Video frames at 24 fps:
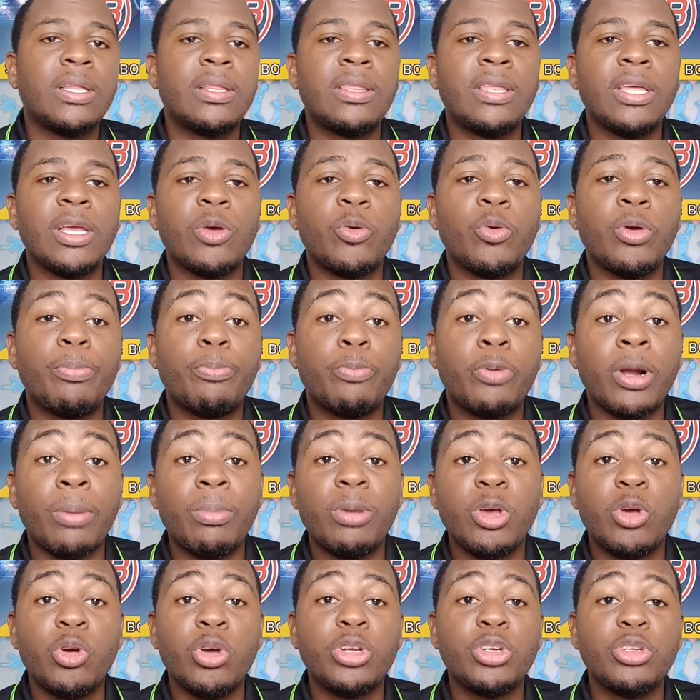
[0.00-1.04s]
think we're
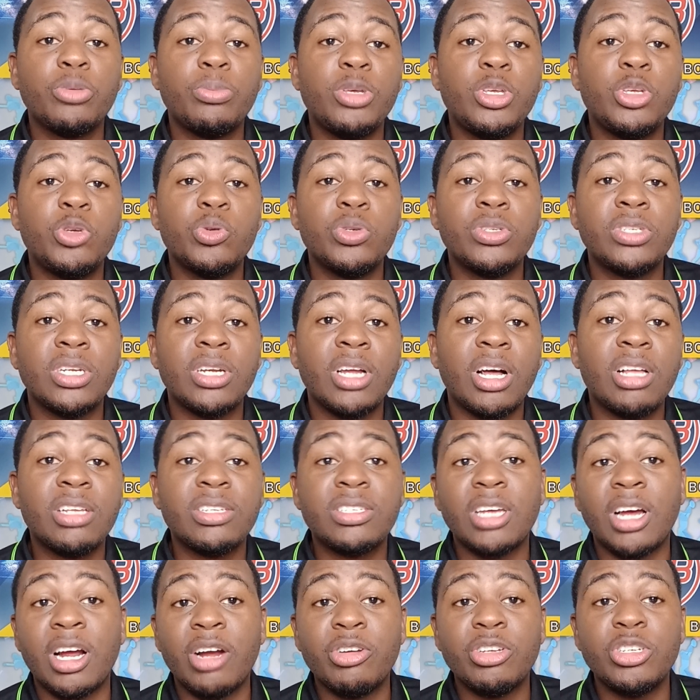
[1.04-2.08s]
probably going to be using
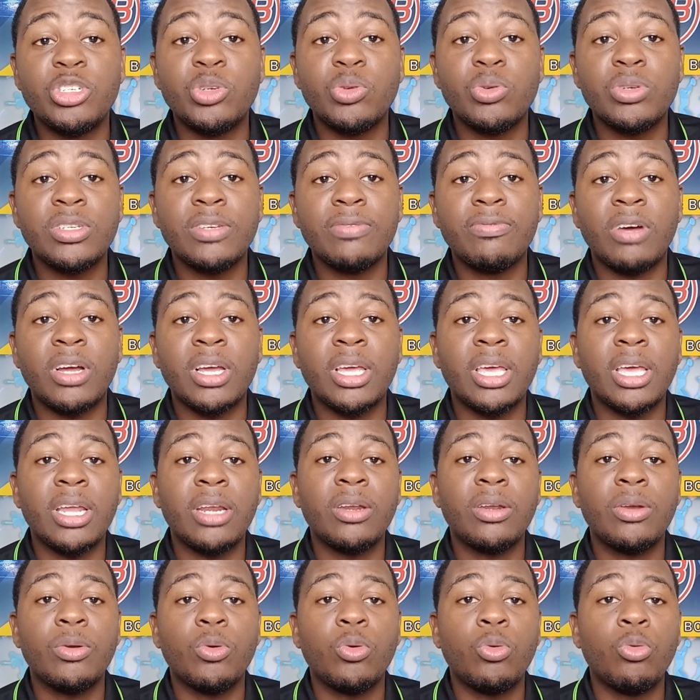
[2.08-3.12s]
Alzarri Joseph
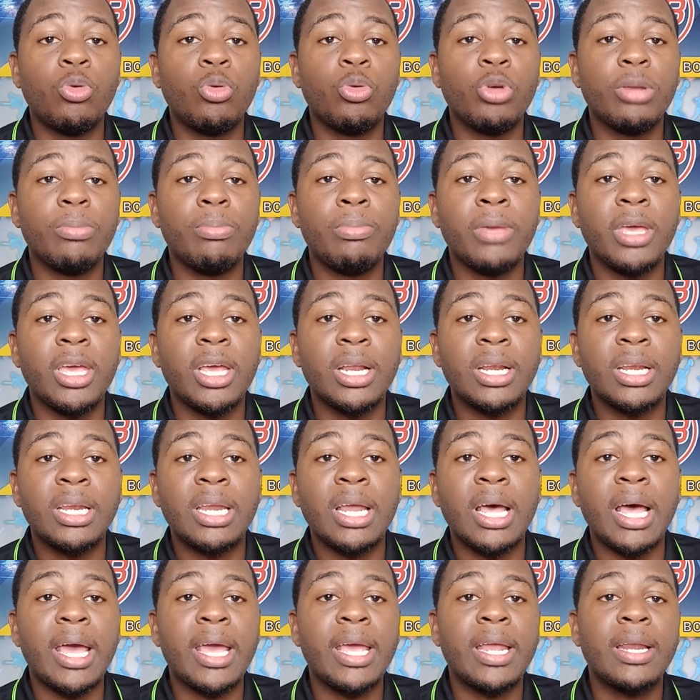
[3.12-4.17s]
again, who would make
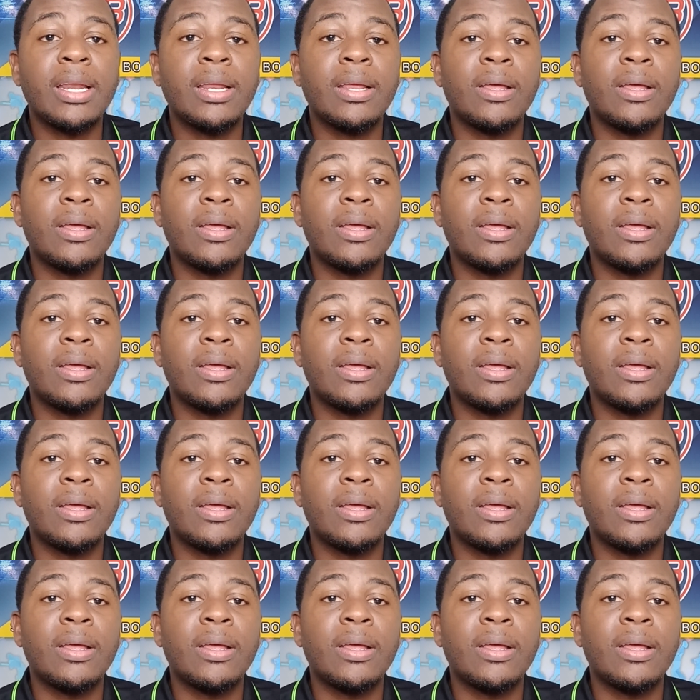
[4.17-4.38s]
9.